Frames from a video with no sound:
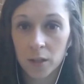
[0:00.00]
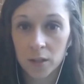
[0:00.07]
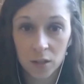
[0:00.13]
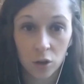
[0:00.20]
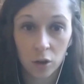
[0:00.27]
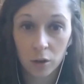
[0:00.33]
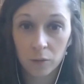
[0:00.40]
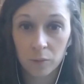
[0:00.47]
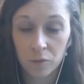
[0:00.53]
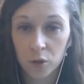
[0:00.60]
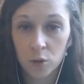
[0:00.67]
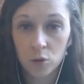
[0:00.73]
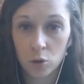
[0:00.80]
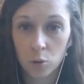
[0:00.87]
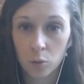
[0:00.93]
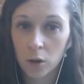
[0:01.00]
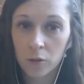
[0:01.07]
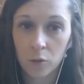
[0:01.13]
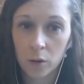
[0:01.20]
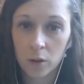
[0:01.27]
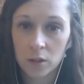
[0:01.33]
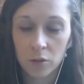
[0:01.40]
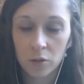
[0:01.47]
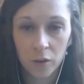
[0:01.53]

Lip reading: because it's our future workforce.